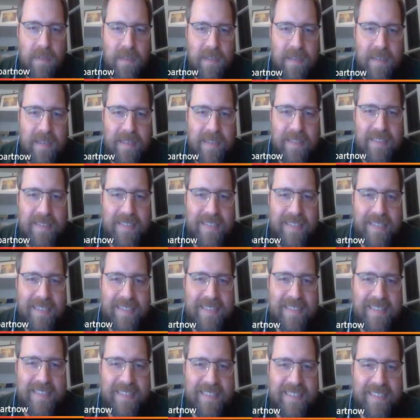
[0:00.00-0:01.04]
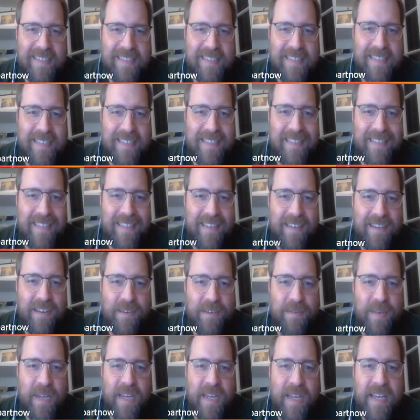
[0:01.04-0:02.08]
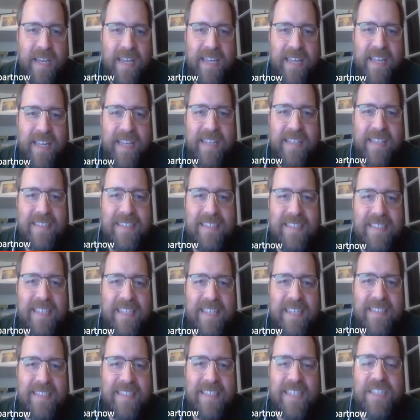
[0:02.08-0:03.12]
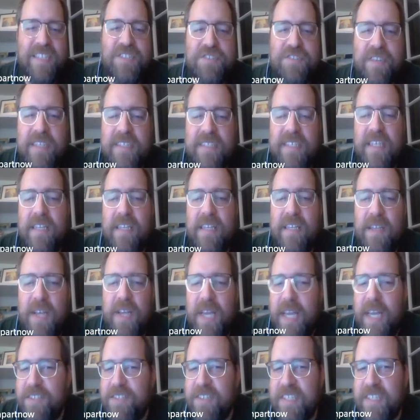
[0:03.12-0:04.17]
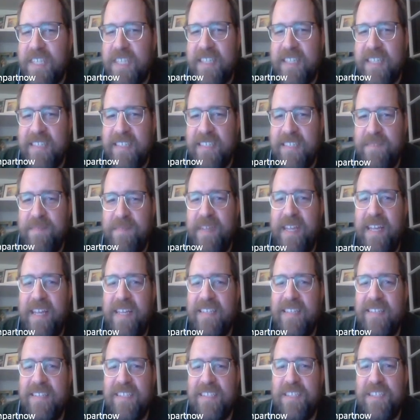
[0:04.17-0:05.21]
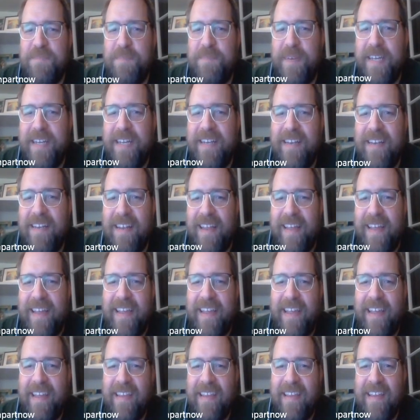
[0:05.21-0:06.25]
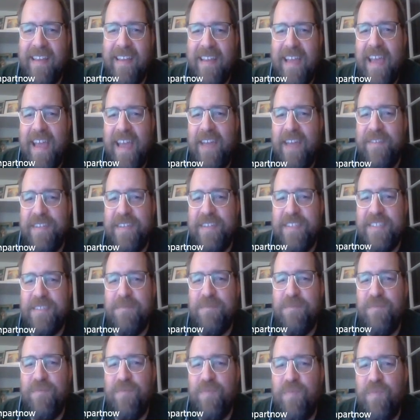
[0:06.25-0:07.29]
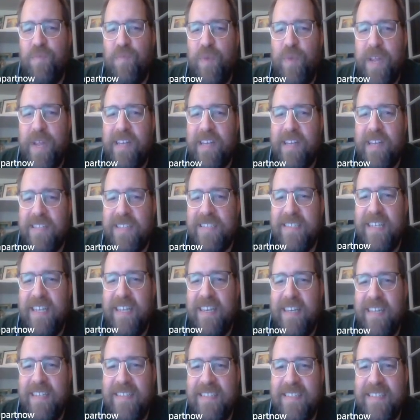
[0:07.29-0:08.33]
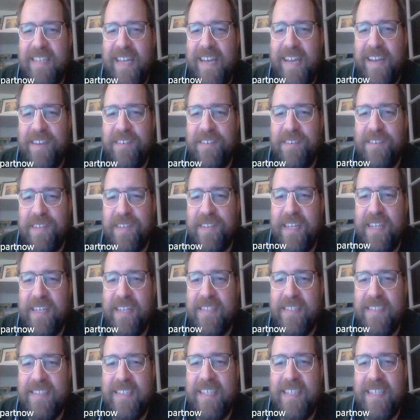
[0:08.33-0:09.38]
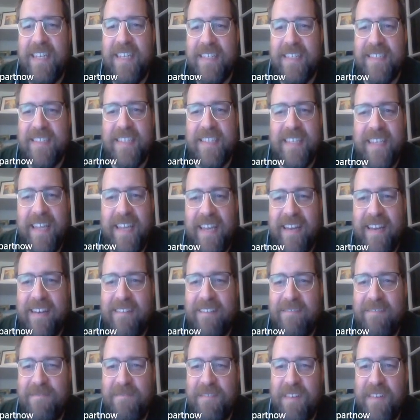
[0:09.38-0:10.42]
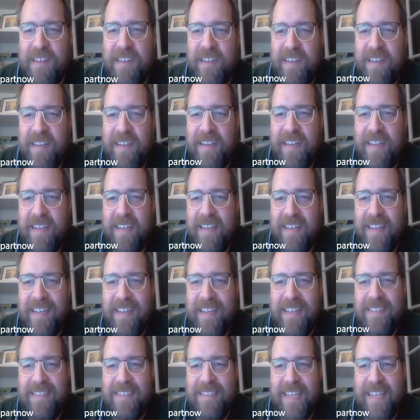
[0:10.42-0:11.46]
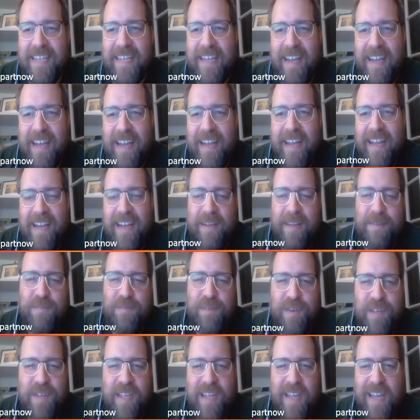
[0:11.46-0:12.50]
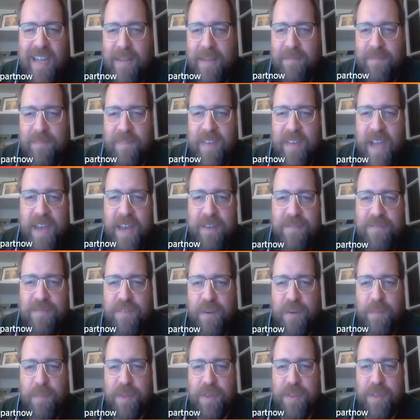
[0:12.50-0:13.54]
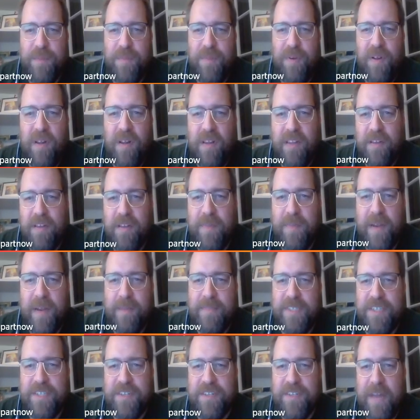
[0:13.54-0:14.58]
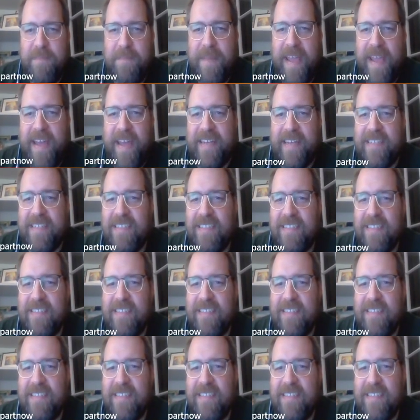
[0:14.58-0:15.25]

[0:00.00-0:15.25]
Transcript: It's just it's interesting. An interesting thing to me is despite like having some weakness in his handle, is he doesn't get. He's like I'm kind of fumbling the ball a little, but I'm still not panicked.